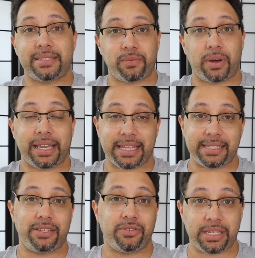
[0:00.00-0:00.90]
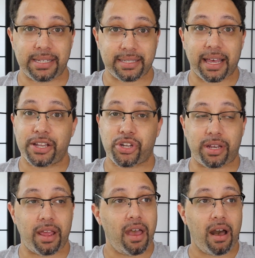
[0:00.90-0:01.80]
I want to continue the
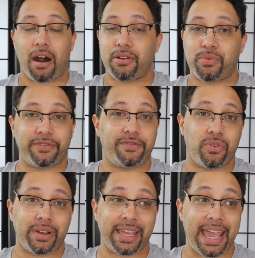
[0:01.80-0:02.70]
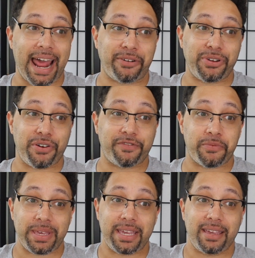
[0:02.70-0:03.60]
discussion. R148, I don't know, for
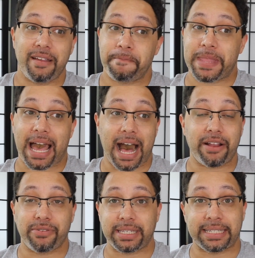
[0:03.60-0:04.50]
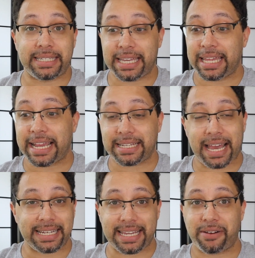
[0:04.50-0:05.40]
me, I really dig it.
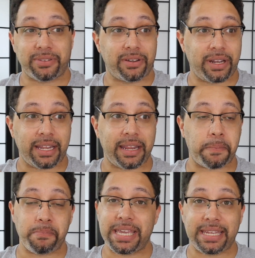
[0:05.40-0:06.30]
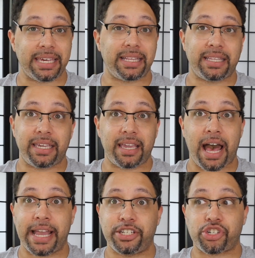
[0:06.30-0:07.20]
I downloaded it immediately.
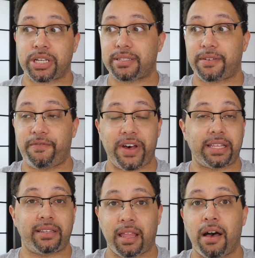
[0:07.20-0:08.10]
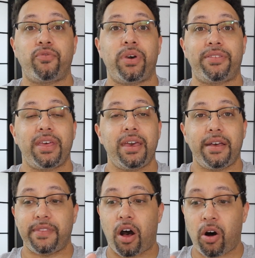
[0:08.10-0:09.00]
I just fell in love with
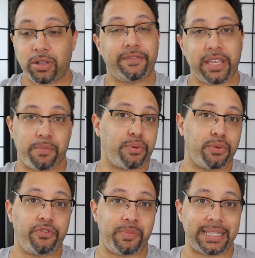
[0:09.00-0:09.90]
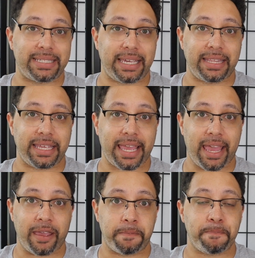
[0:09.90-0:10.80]
all of the improvements in the
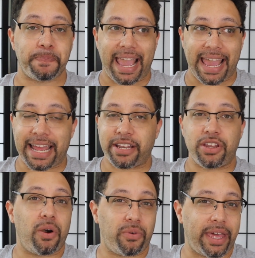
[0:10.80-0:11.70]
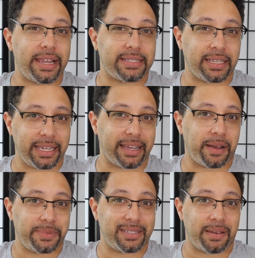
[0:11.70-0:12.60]
game, and I know that it's leading
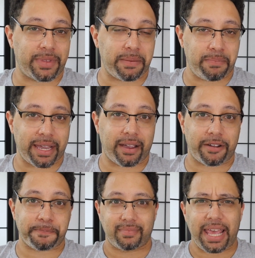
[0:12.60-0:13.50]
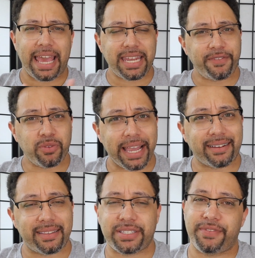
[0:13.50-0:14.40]
up to something bigger. And if you
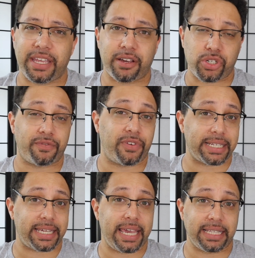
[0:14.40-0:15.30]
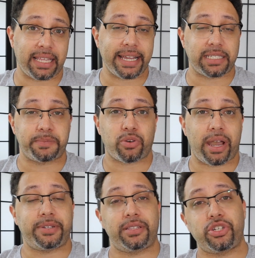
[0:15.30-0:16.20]
liked this video, don't forget to hit like,
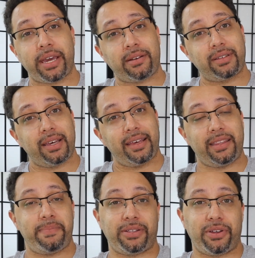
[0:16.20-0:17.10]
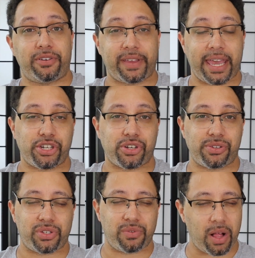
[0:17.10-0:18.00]
subscribe to the channel, hit the bell
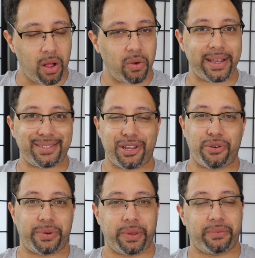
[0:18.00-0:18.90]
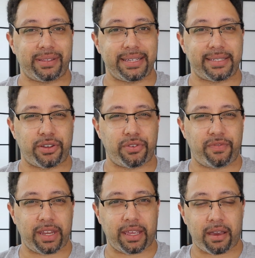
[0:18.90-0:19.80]
notification so you always know when we release a new
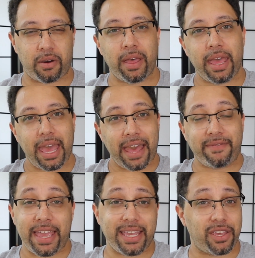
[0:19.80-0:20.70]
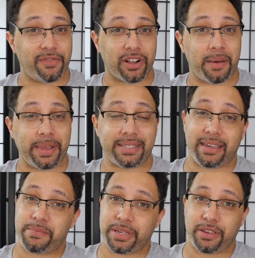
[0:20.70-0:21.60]
video. And thank you for coming to
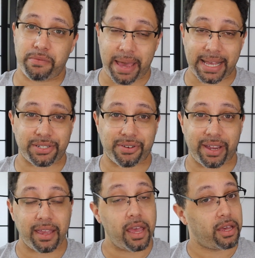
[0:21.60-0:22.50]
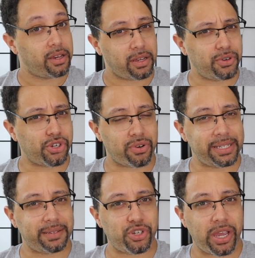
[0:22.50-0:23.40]
MPQ Mastery. Go destroy
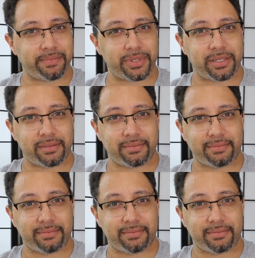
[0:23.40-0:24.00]
some gems.